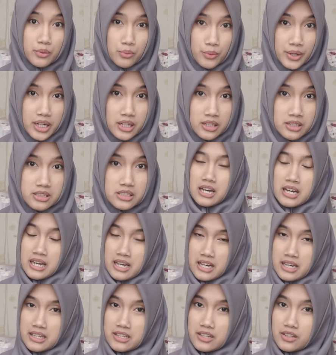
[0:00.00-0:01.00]
well.
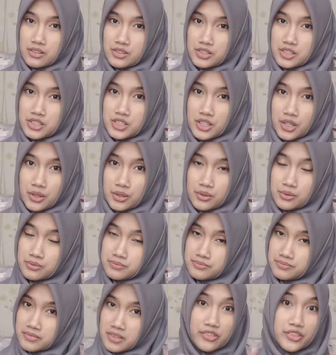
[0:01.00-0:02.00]
And also,
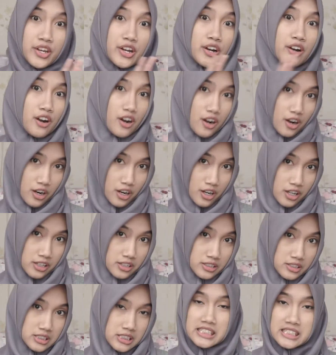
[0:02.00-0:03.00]
there
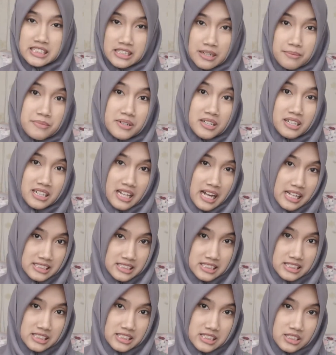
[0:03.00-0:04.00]
are some
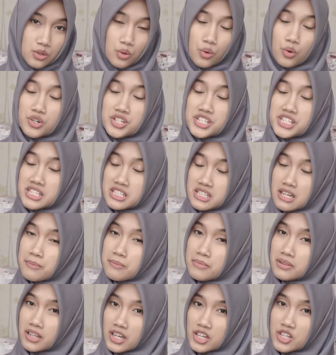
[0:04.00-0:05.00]
classes or
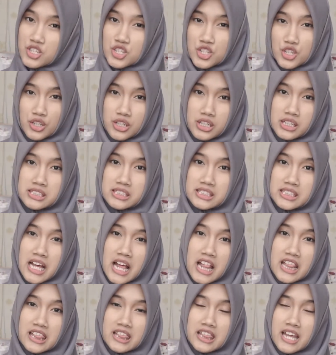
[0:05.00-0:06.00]
some lecturers
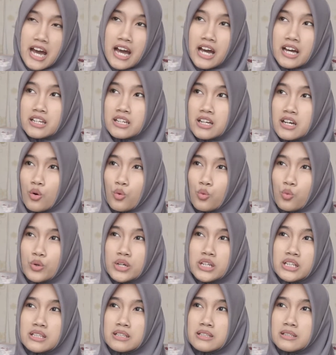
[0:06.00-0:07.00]
that
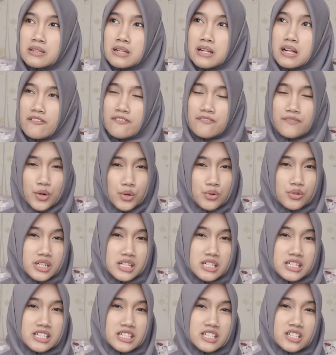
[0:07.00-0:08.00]
will
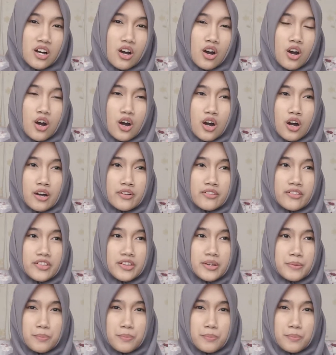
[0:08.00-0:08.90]
focus on the